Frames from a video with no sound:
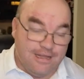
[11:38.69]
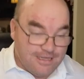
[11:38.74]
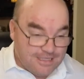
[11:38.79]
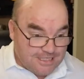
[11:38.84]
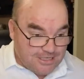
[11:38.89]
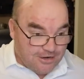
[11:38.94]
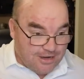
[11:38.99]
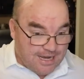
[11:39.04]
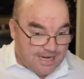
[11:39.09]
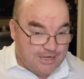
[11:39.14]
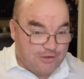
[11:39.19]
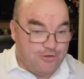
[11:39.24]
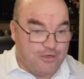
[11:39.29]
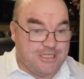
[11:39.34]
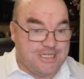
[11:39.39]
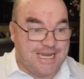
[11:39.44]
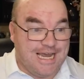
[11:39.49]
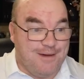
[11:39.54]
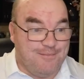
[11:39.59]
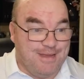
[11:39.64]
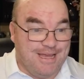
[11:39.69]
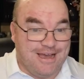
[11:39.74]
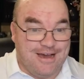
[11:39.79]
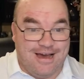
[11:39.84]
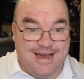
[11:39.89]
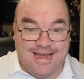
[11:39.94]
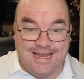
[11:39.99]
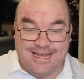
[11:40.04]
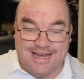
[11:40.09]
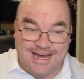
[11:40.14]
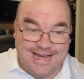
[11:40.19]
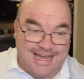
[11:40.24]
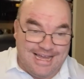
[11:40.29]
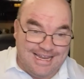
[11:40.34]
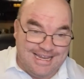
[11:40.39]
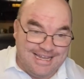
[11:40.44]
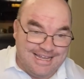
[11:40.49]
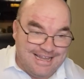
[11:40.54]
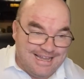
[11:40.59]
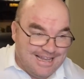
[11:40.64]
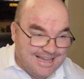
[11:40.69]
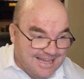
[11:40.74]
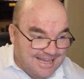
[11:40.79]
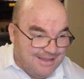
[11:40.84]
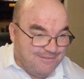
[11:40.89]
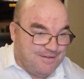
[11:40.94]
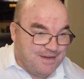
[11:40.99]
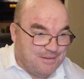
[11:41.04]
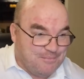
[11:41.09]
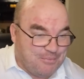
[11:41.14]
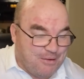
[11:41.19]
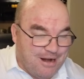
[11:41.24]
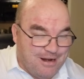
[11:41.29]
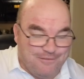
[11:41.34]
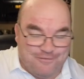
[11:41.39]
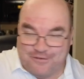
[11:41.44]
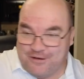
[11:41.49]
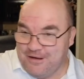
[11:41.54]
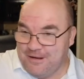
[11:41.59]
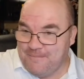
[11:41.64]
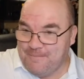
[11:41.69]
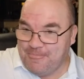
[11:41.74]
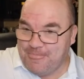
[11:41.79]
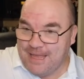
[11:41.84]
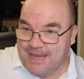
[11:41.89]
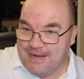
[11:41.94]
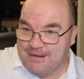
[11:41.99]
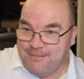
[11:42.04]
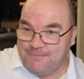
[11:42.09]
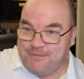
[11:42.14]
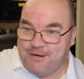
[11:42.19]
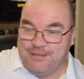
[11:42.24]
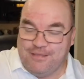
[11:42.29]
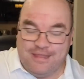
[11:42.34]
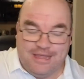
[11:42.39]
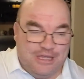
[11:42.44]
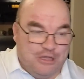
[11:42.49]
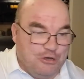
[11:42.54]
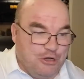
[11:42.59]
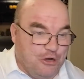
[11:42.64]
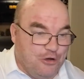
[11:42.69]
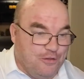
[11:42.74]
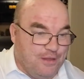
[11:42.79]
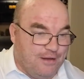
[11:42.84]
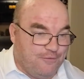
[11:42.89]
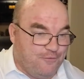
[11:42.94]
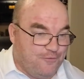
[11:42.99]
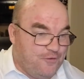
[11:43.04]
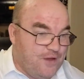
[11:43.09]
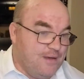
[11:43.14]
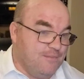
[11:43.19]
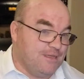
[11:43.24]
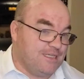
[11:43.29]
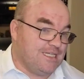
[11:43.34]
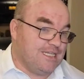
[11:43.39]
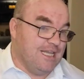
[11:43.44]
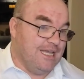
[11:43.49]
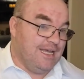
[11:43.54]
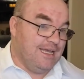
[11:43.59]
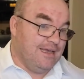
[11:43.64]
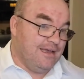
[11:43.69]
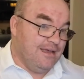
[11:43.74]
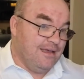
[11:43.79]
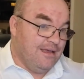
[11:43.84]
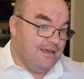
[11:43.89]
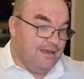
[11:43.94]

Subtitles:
So Adequate Xiaomi guy, I live in Aprilivka, and you know that famously,